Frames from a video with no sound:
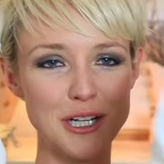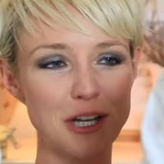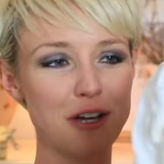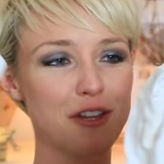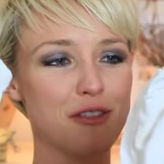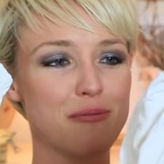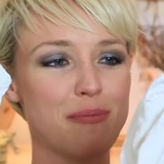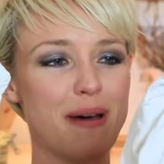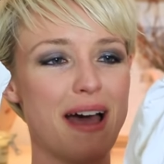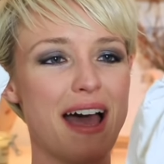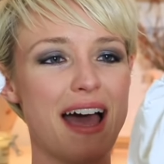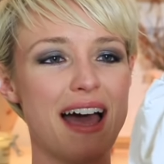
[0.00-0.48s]

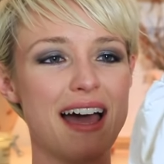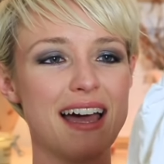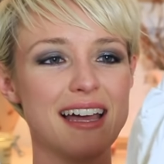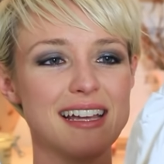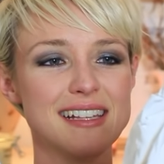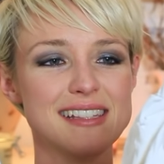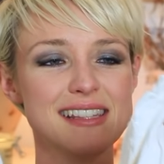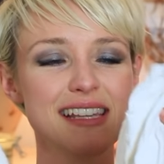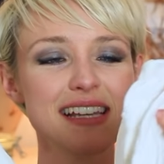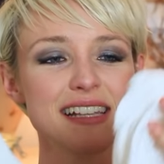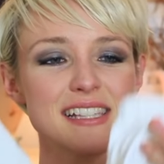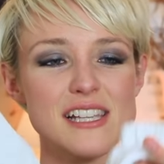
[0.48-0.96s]
cloth
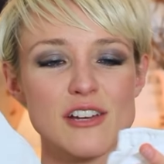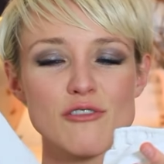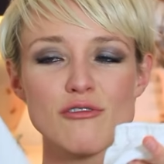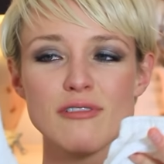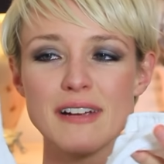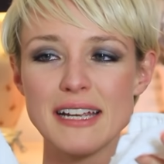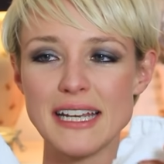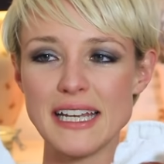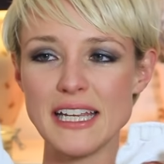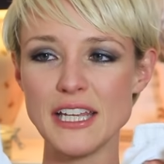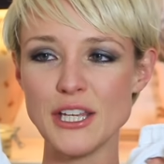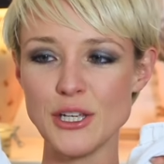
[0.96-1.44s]
bags. These are
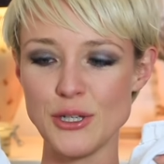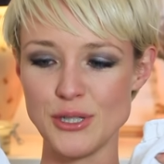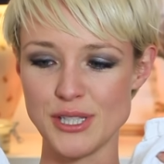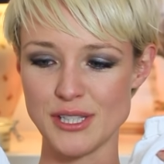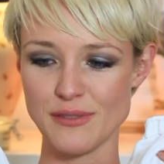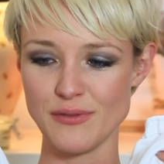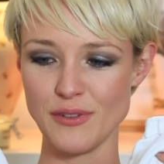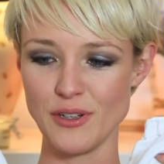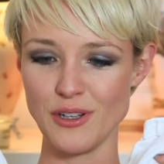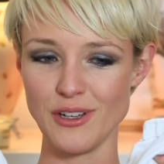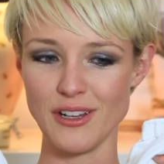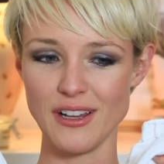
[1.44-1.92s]
really
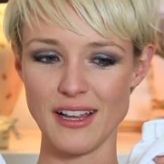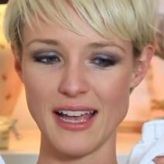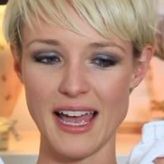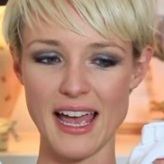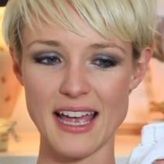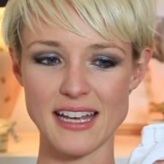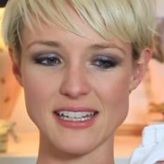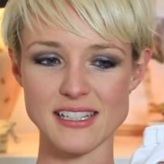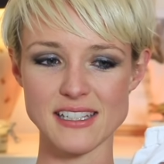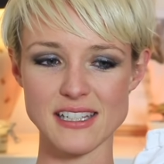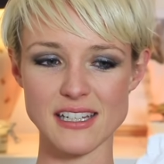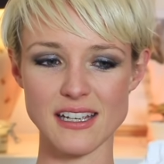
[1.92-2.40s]
useful,
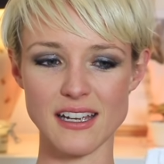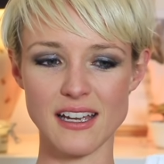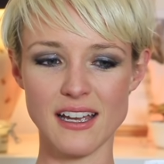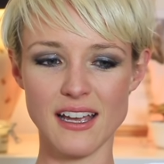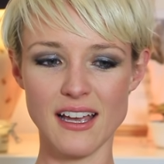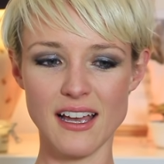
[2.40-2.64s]
and